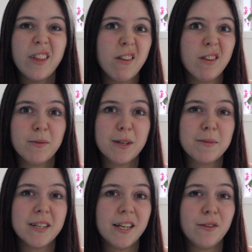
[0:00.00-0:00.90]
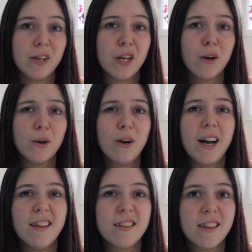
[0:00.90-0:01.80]
that wraps up today's video.
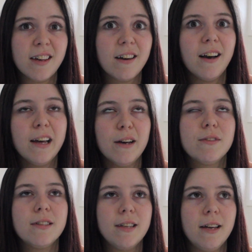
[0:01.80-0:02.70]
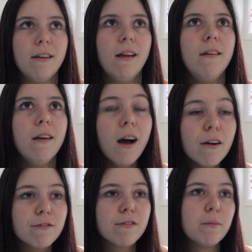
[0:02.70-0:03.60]
I think I have said
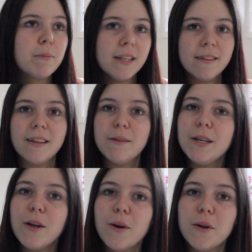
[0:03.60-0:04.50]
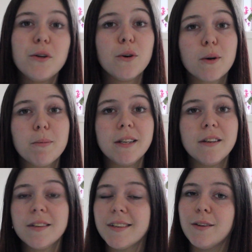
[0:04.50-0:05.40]
enough. Please let me know your
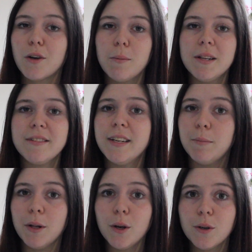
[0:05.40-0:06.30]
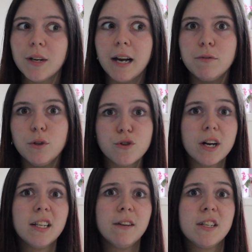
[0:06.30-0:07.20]
opinions in the comments down below. Have you
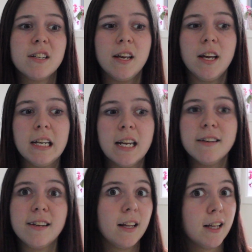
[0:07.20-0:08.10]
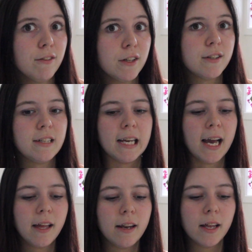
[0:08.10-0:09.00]
tried Loving Tan? Do you love it? Do you
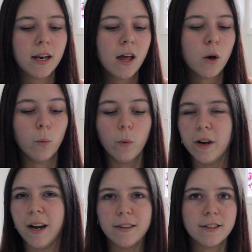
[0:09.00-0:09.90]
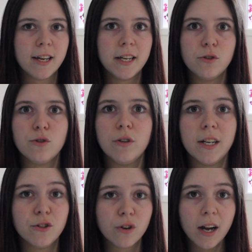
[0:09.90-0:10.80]
hate it? What other tan should
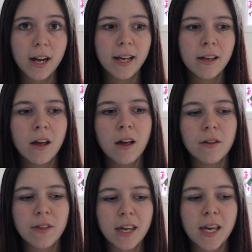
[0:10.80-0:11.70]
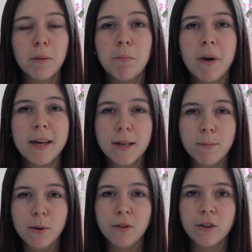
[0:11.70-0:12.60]
I try? Thinking
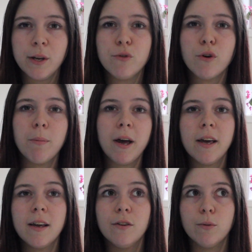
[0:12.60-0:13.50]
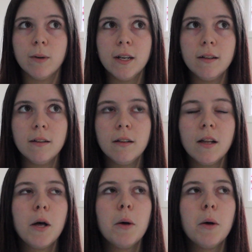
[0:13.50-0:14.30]
maybe Saint Tropez as well,